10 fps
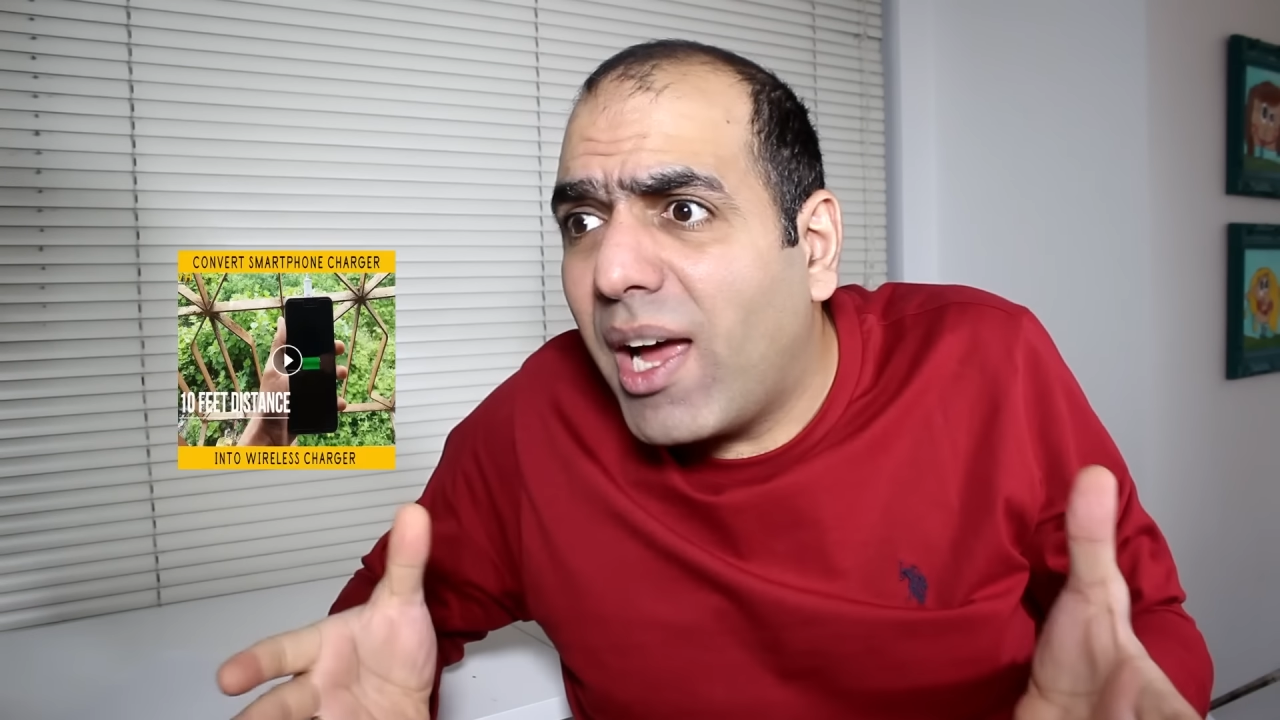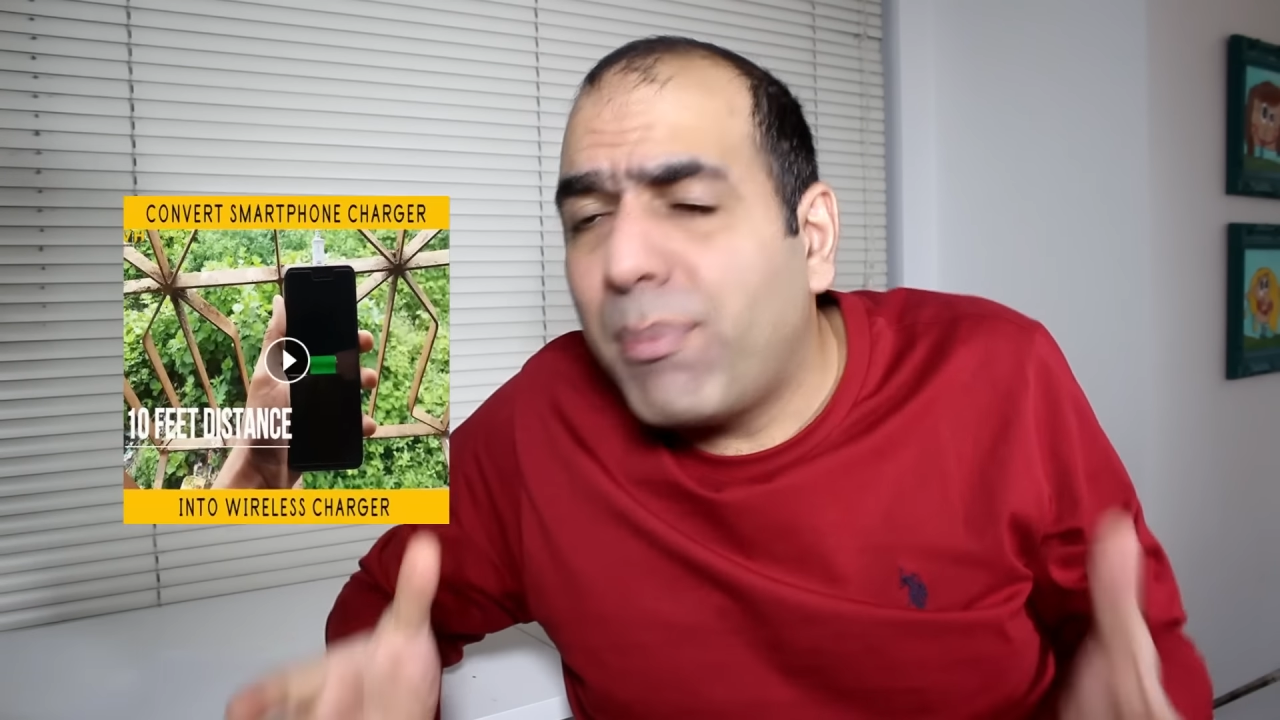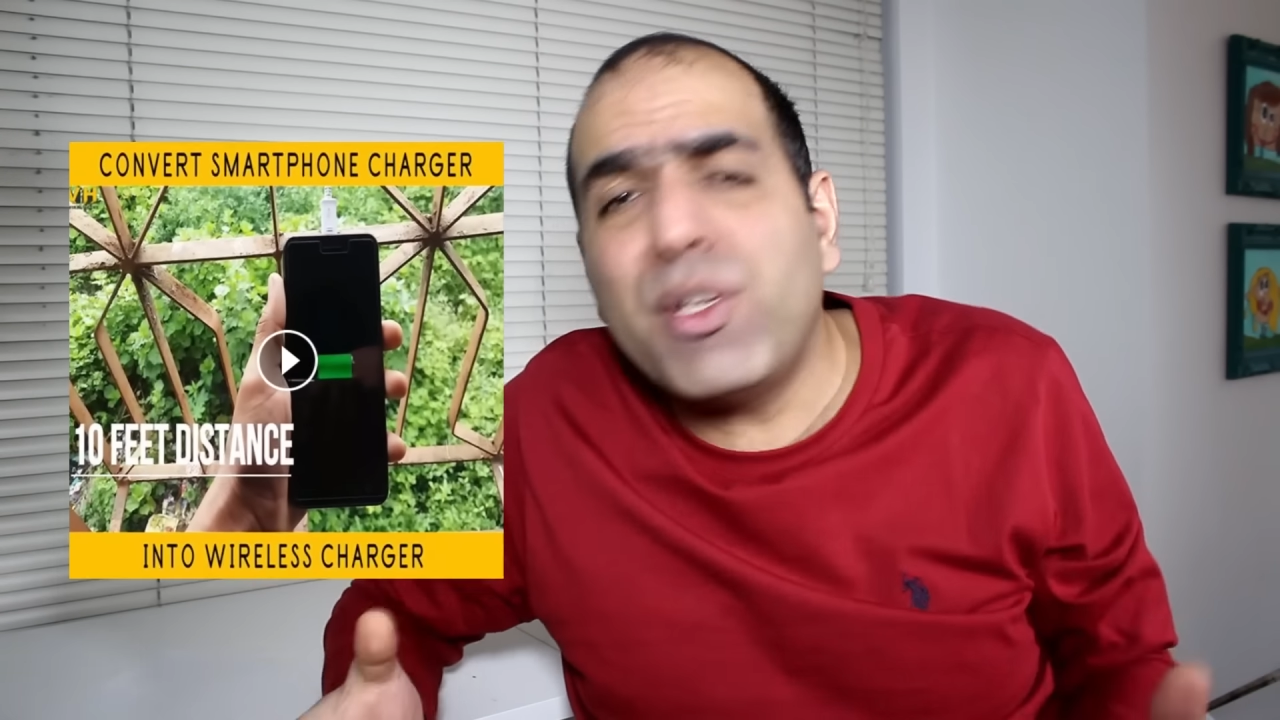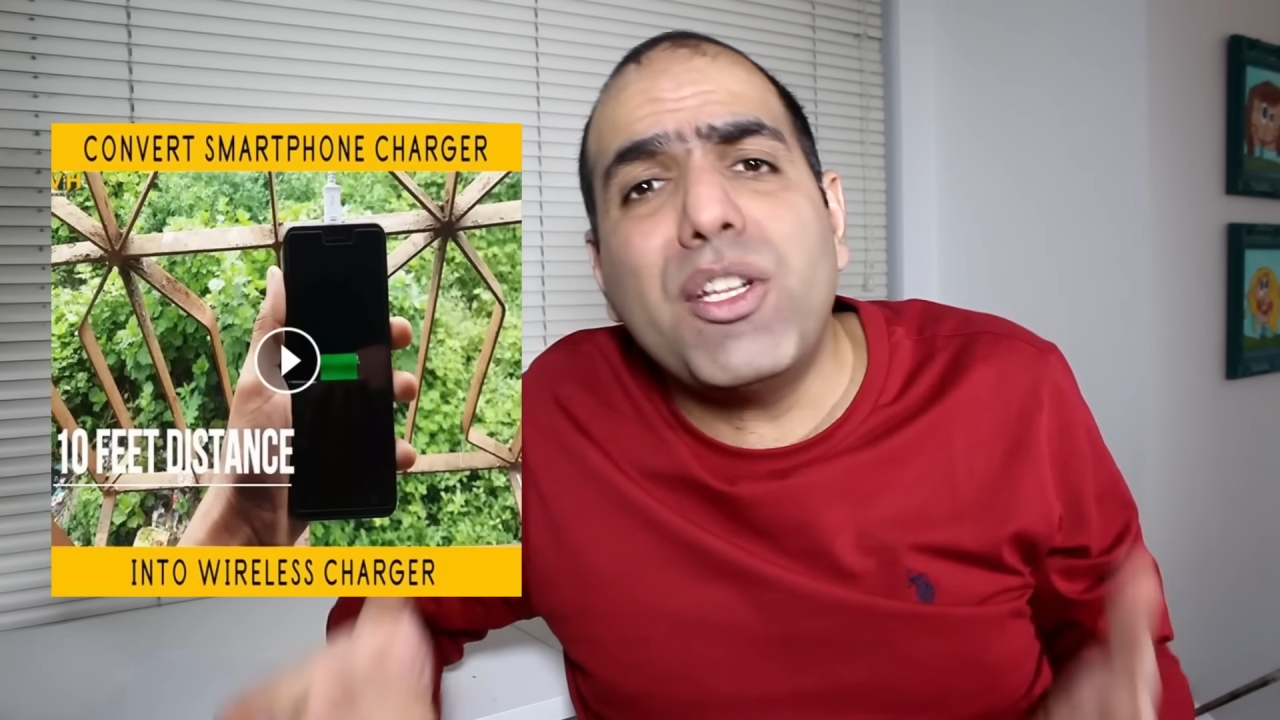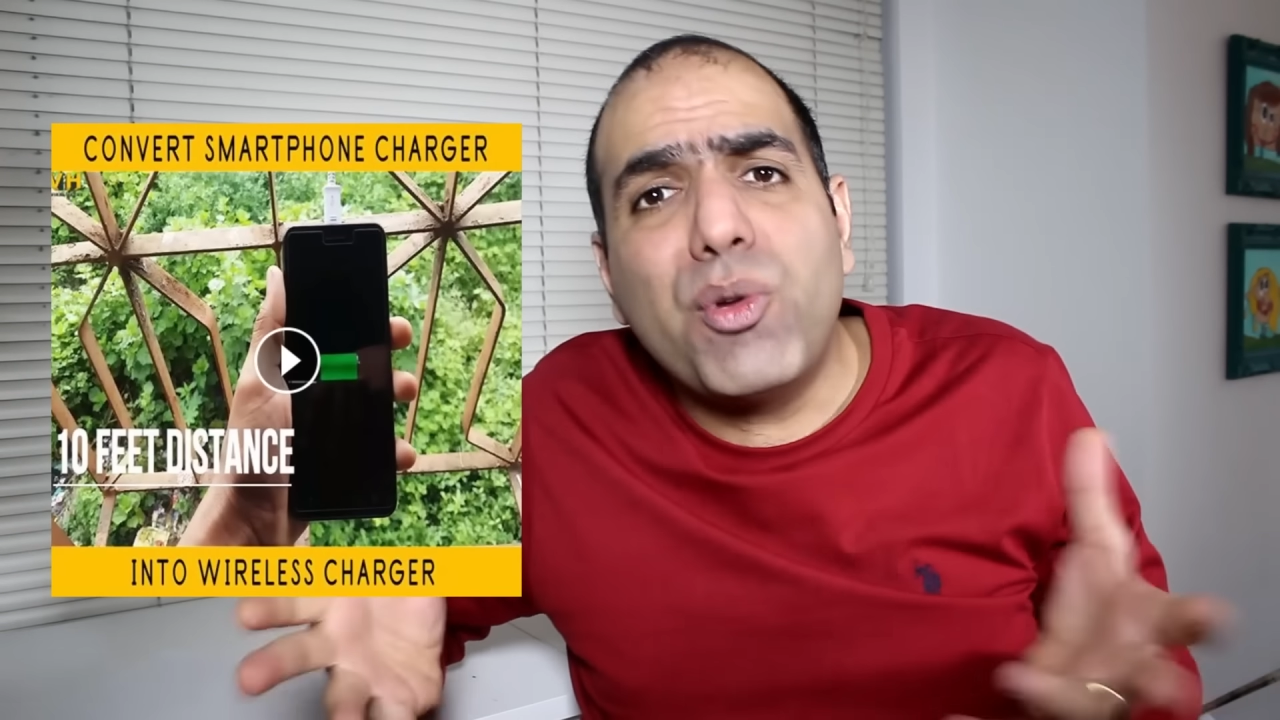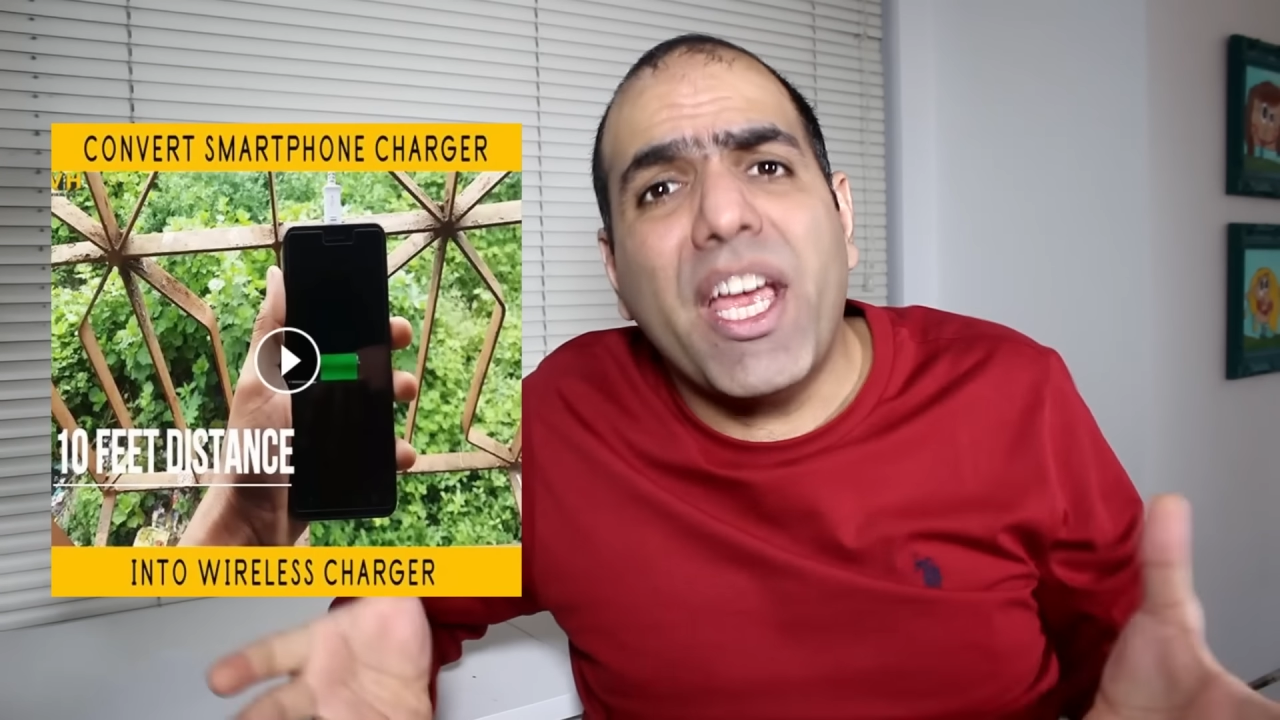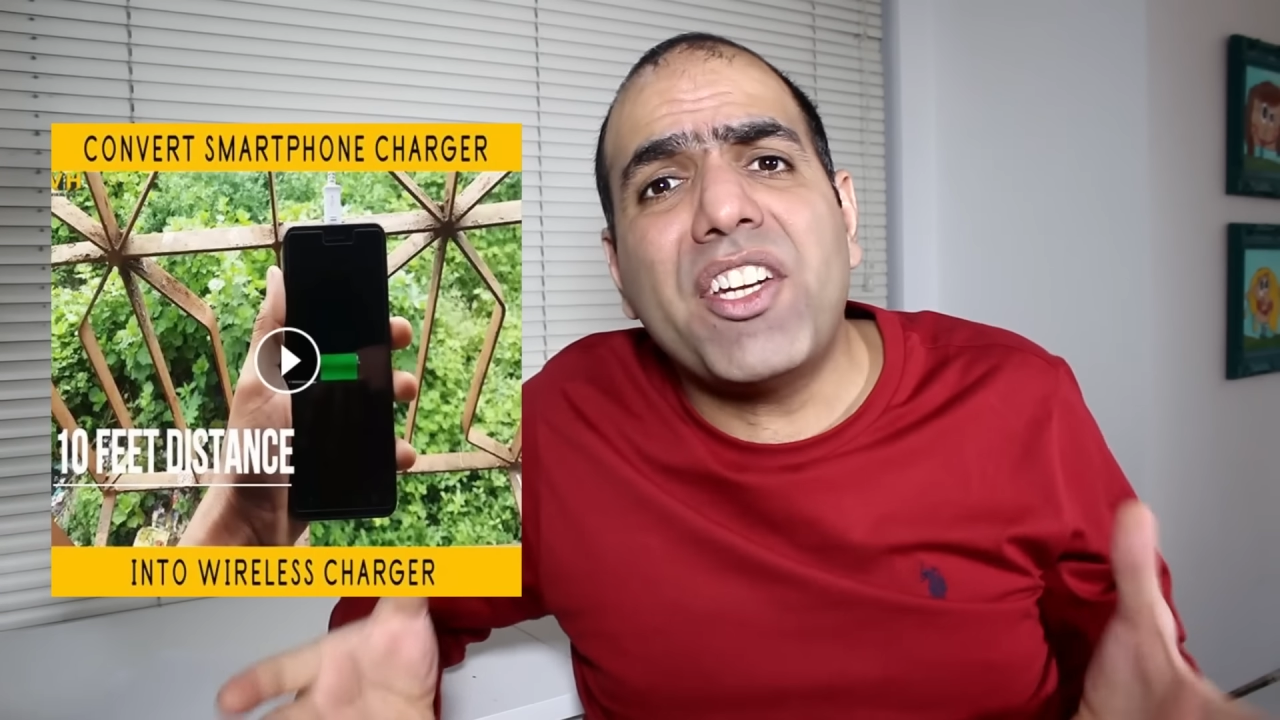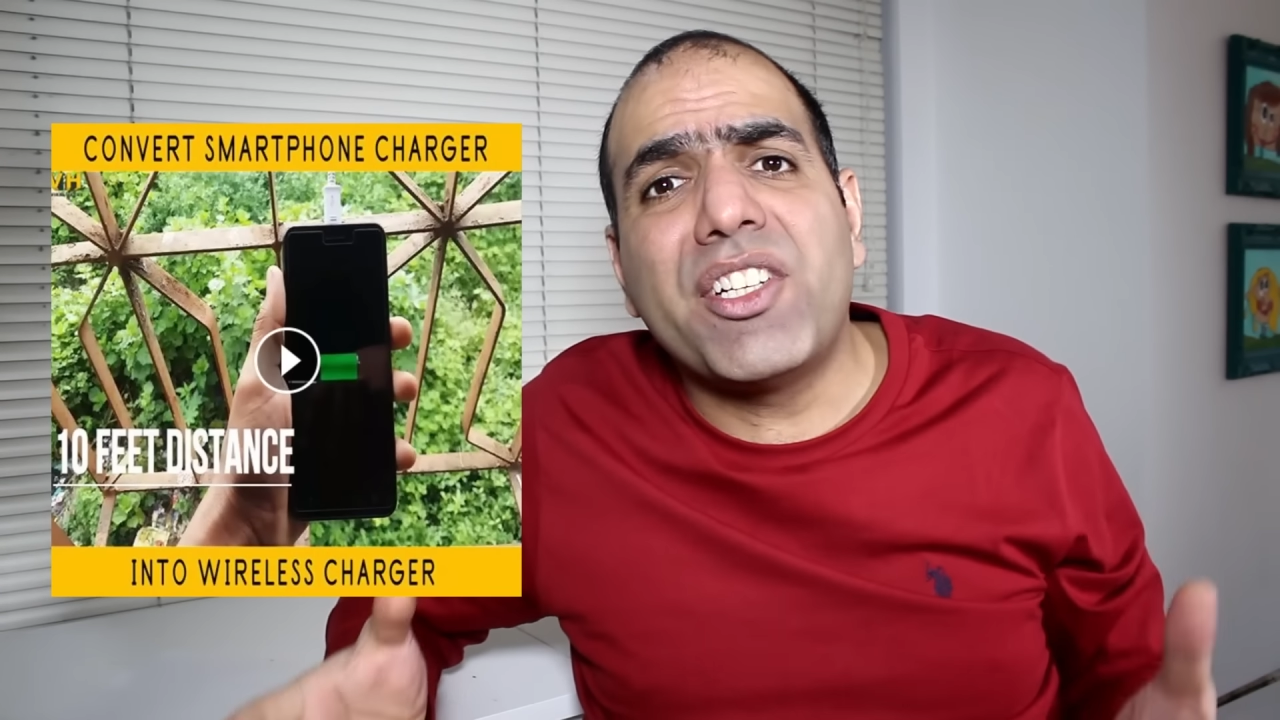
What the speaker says: putting together